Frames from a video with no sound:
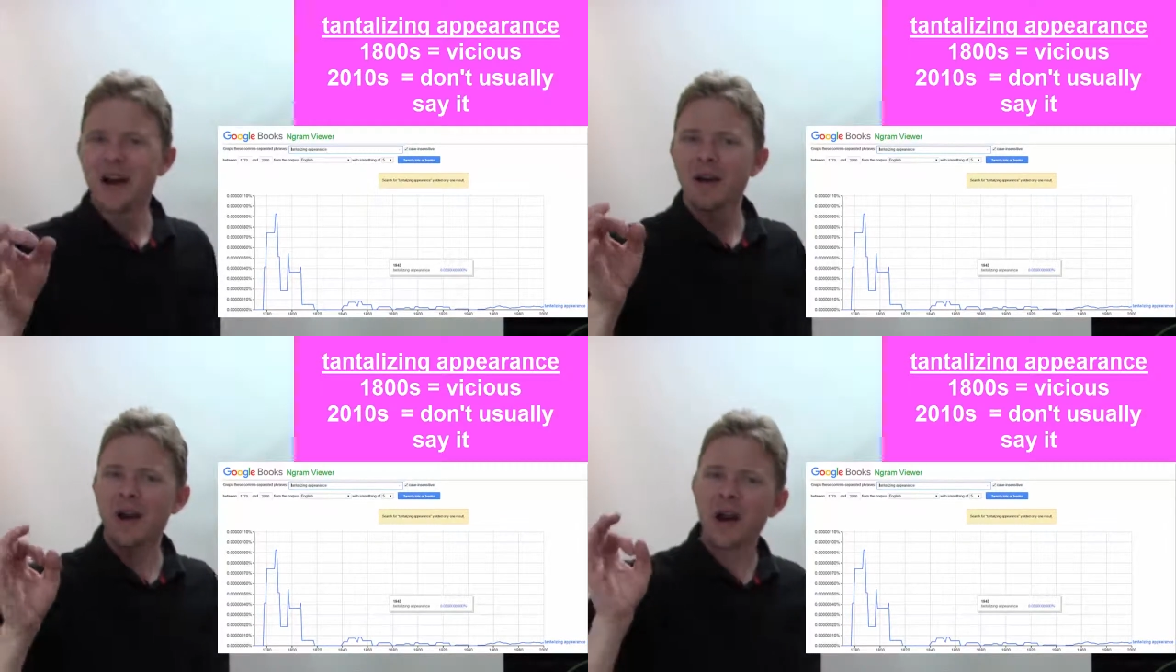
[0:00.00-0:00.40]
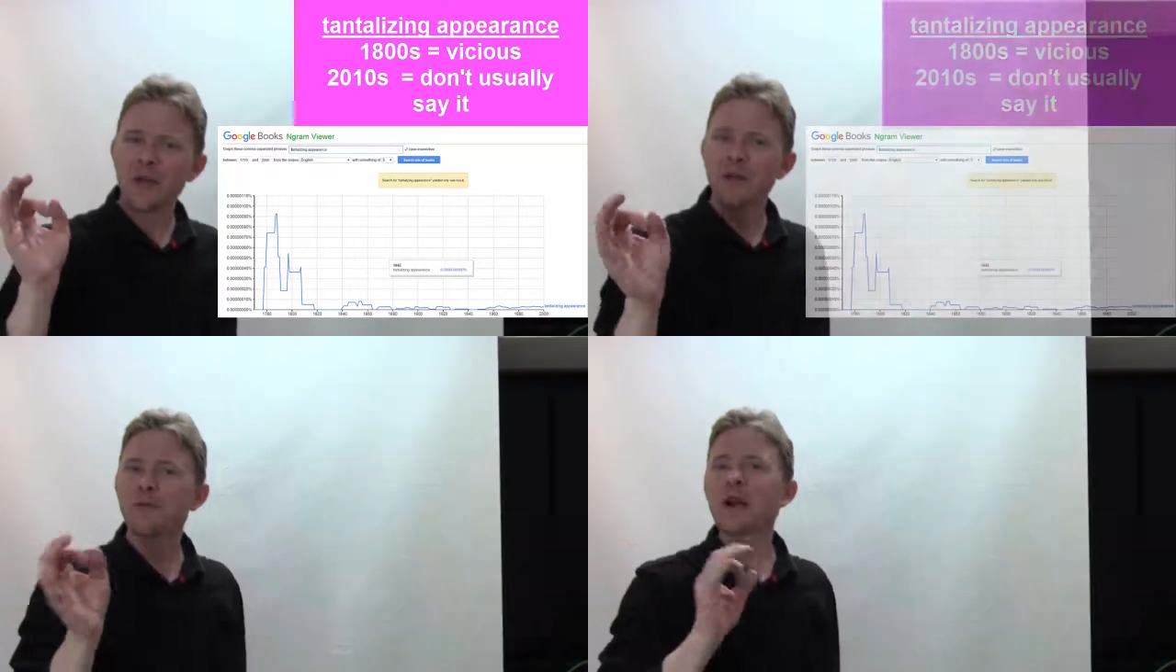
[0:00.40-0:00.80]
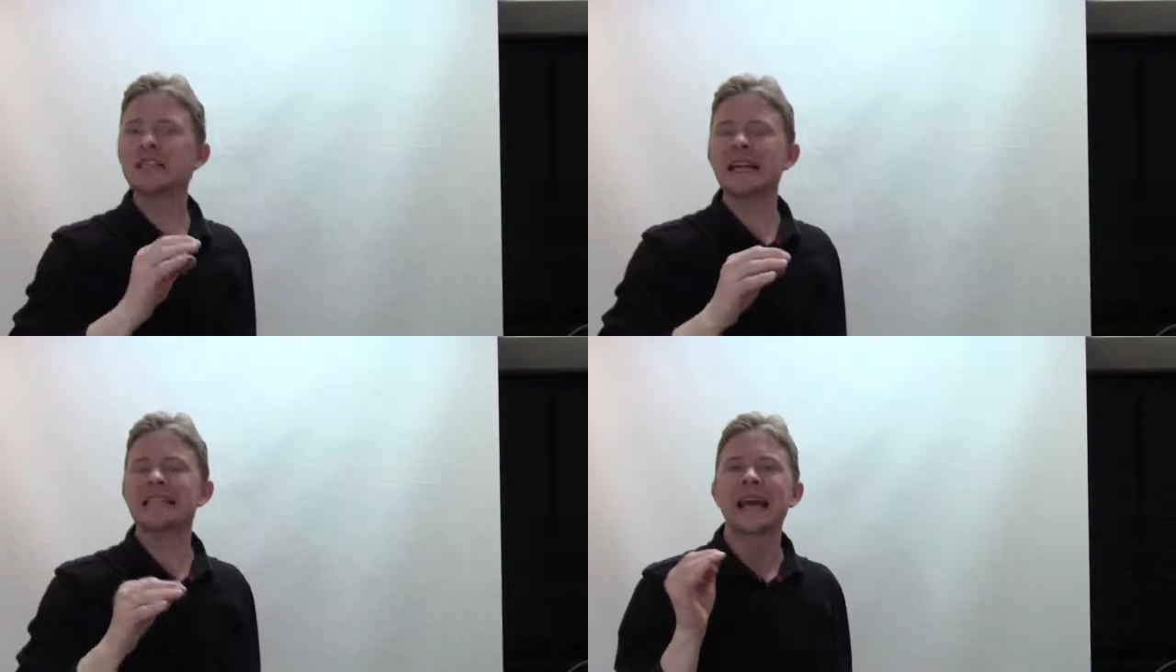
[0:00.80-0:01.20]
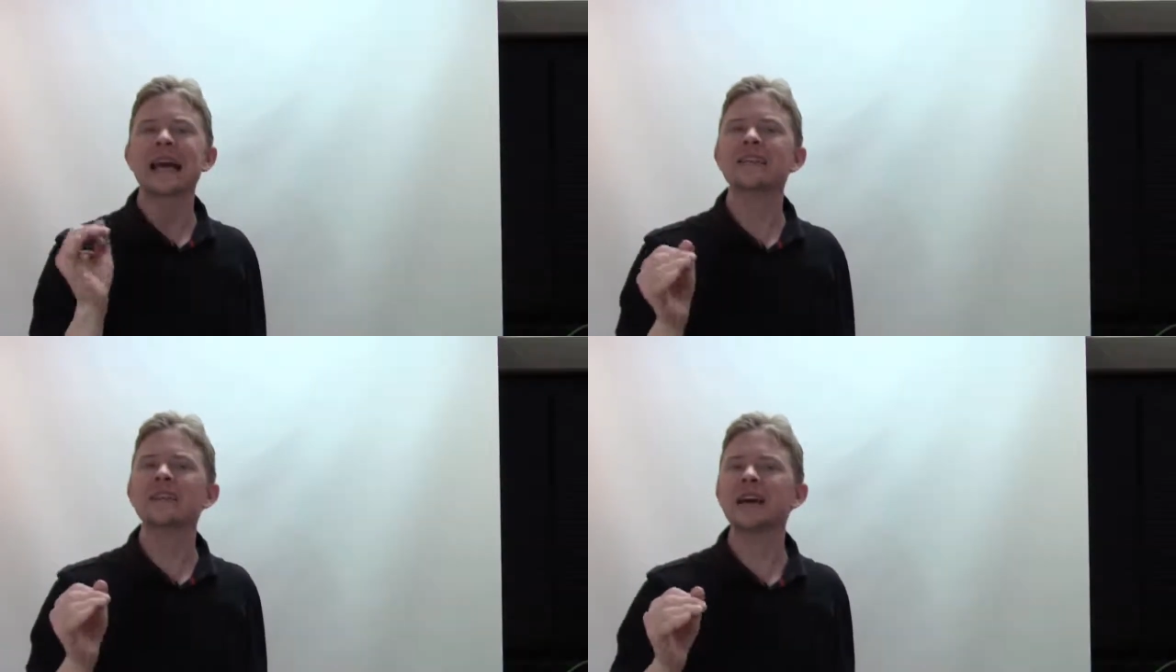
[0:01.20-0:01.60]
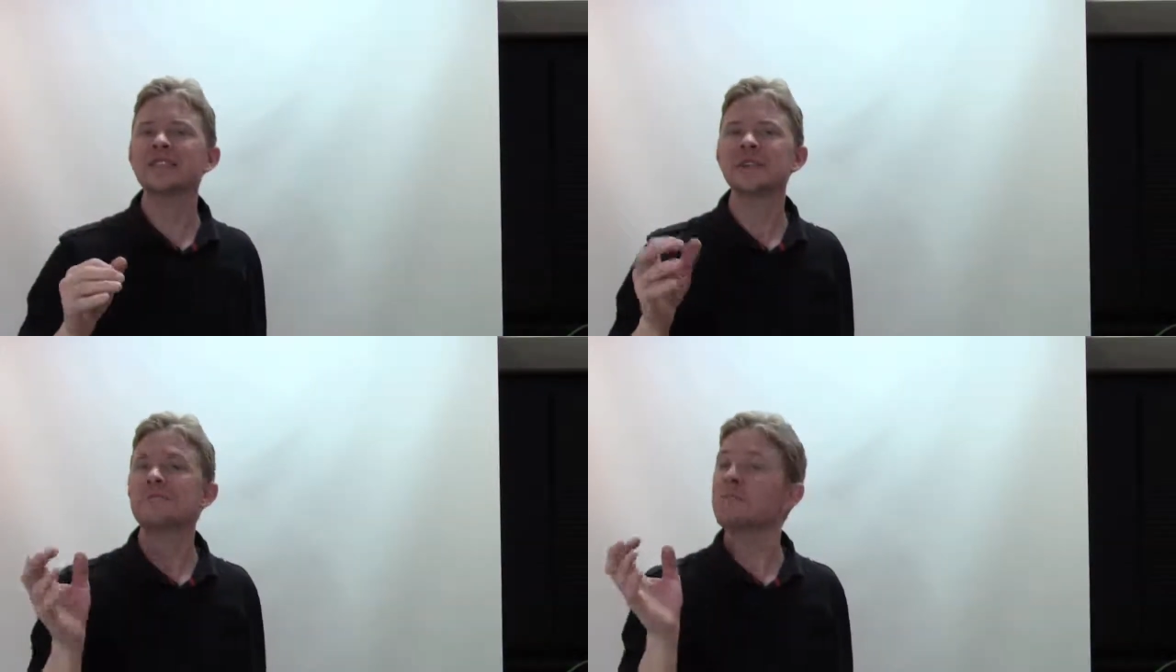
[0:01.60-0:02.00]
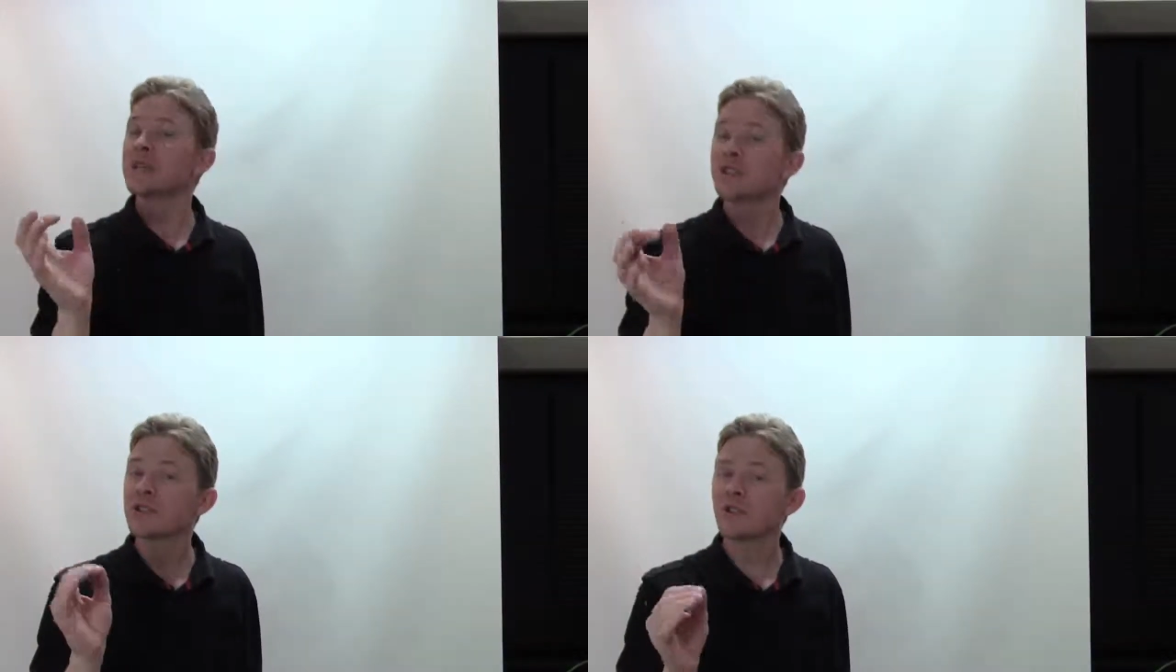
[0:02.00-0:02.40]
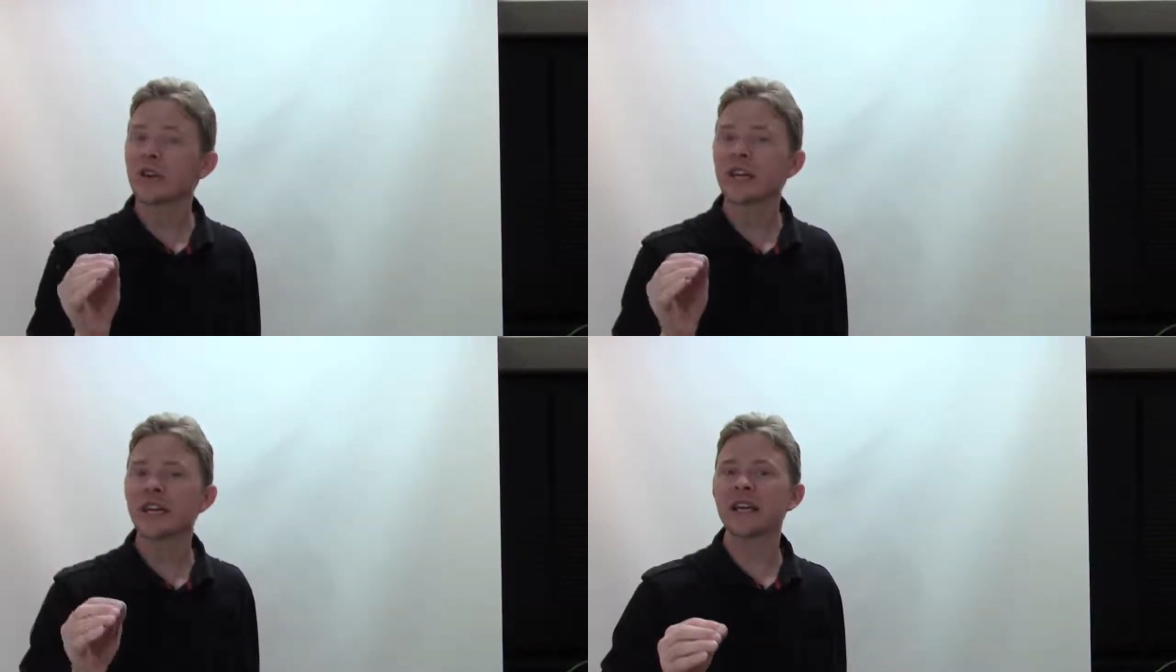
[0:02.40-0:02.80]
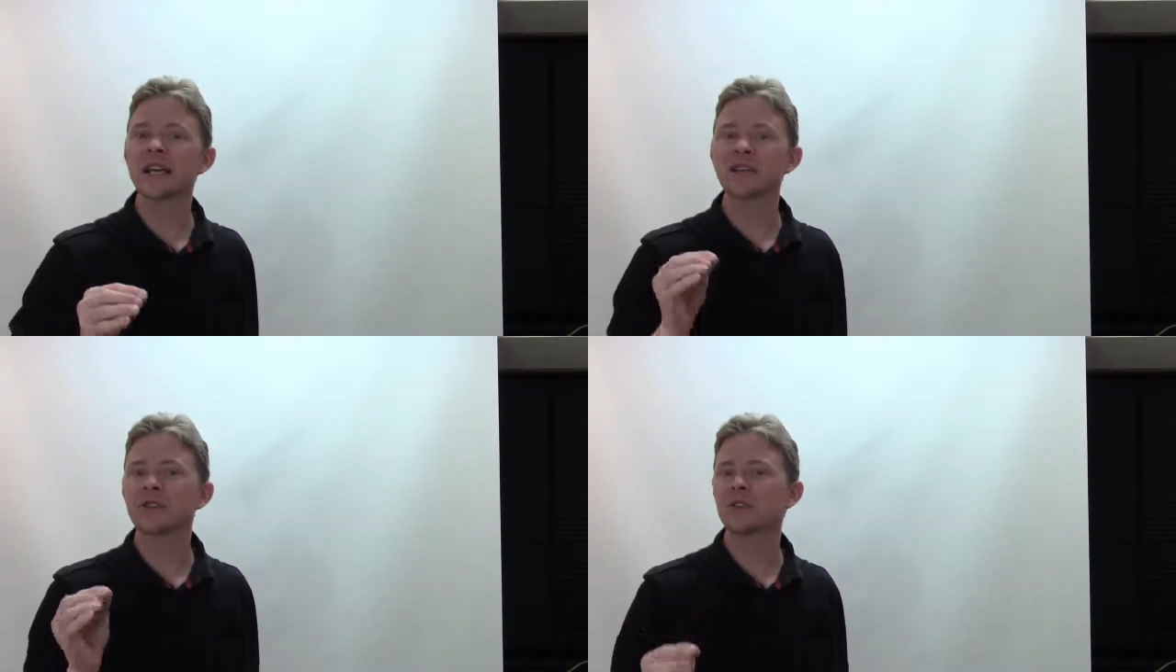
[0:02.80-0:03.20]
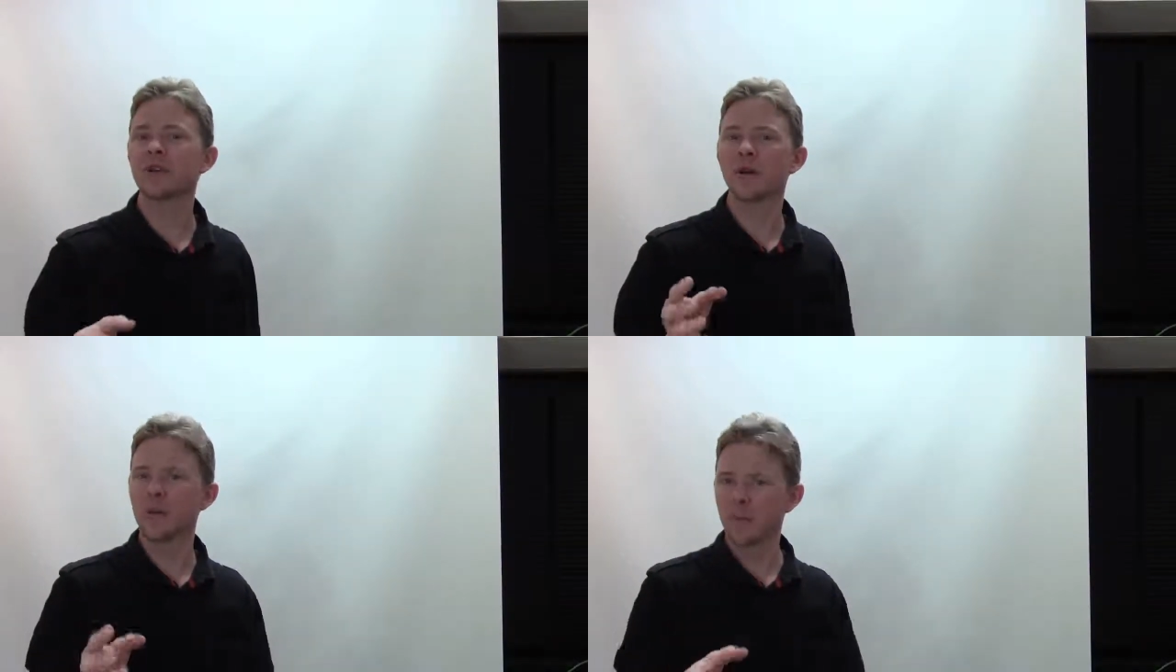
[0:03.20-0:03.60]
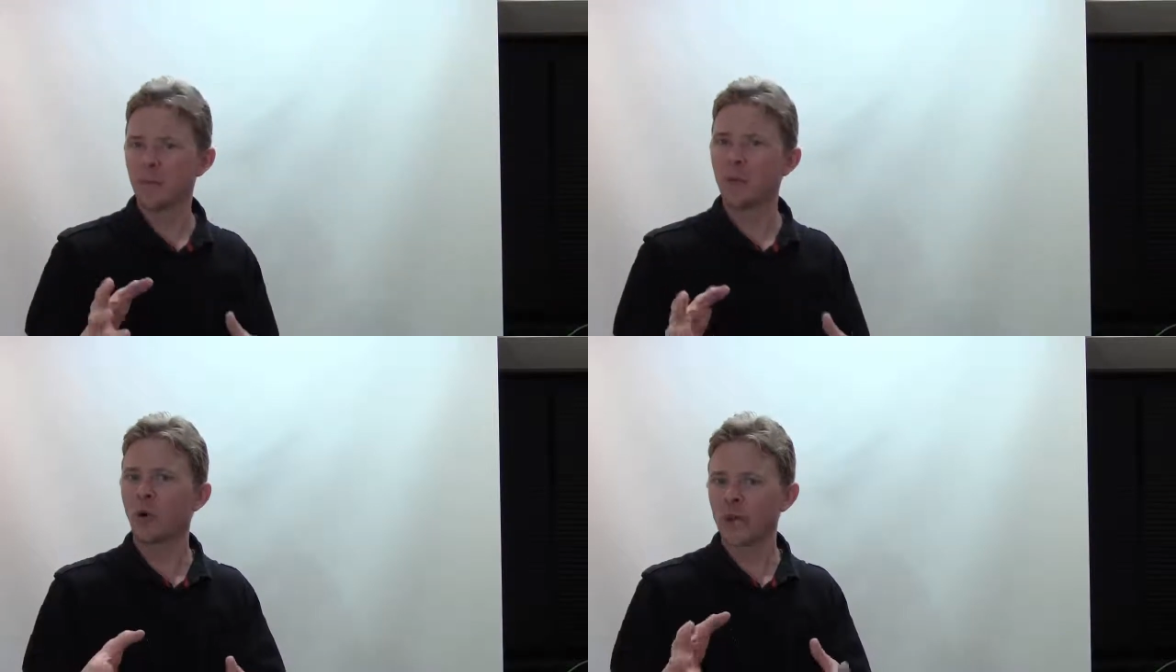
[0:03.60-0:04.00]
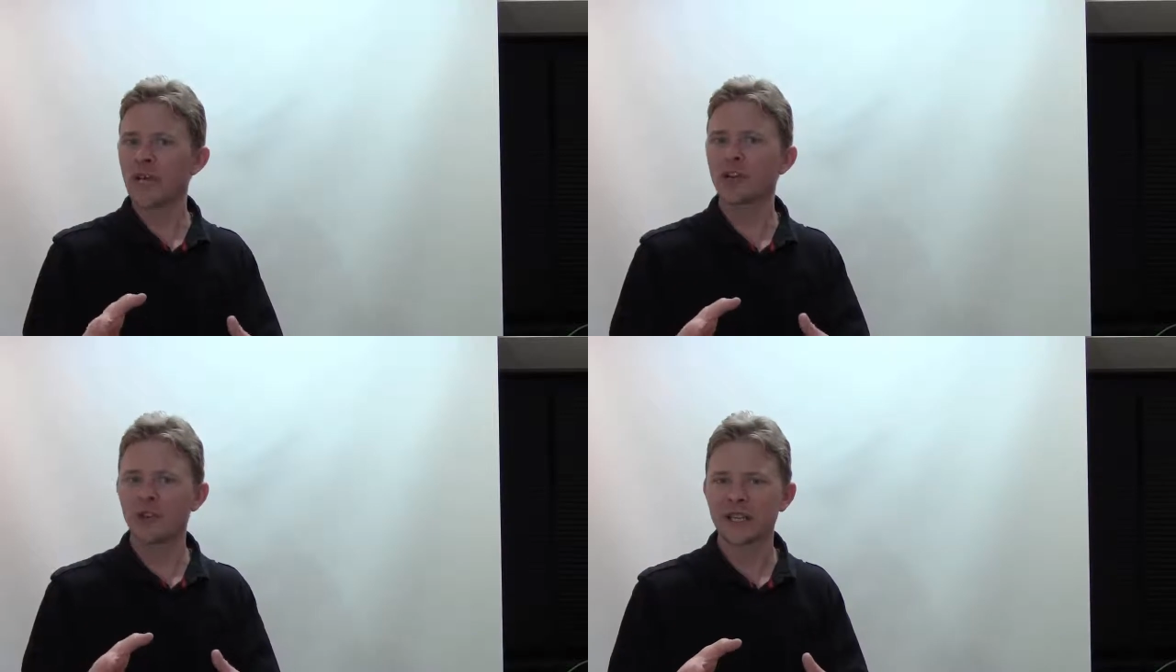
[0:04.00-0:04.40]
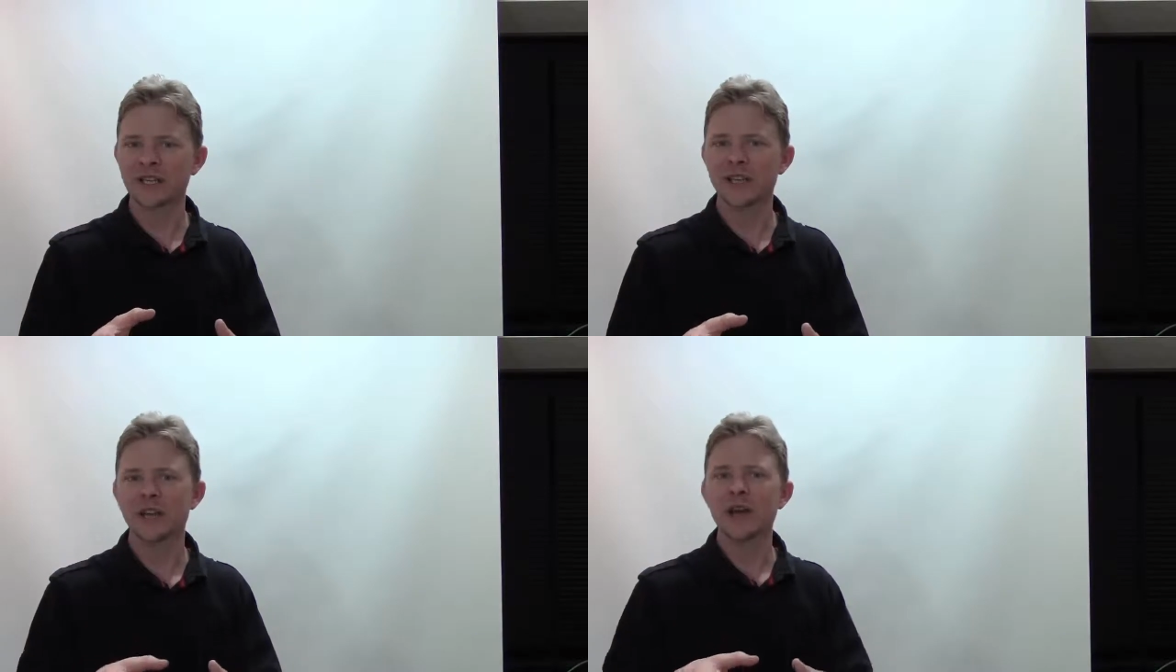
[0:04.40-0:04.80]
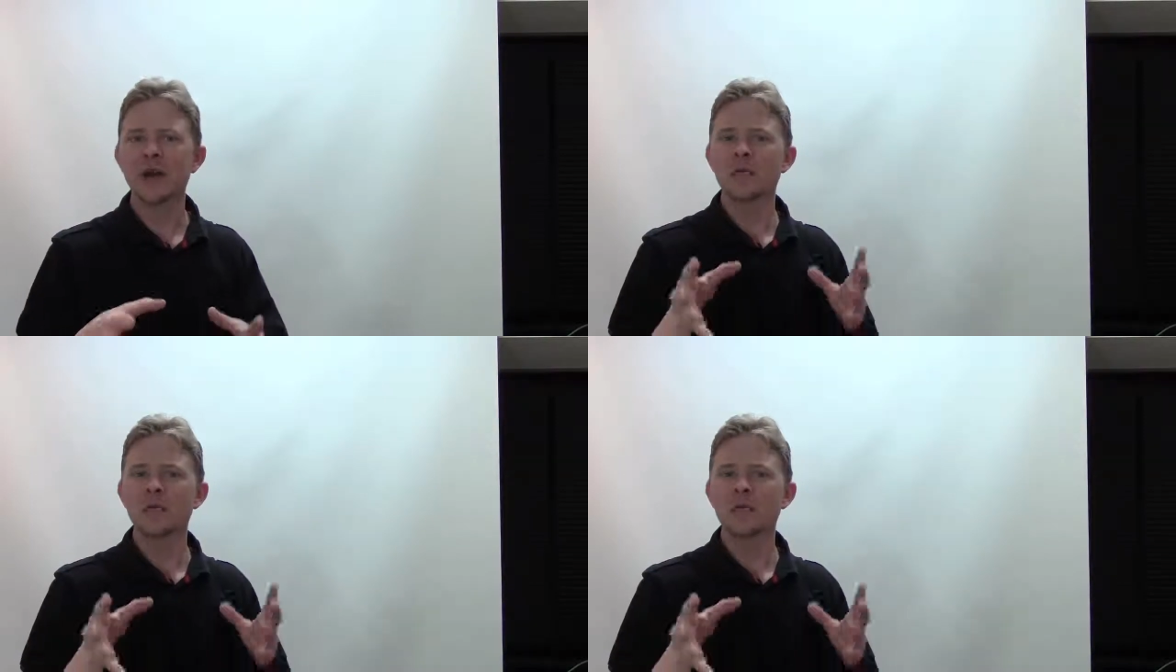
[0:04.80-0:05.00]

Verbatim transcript: Uh, the phrase tantalizing mystery is more interesting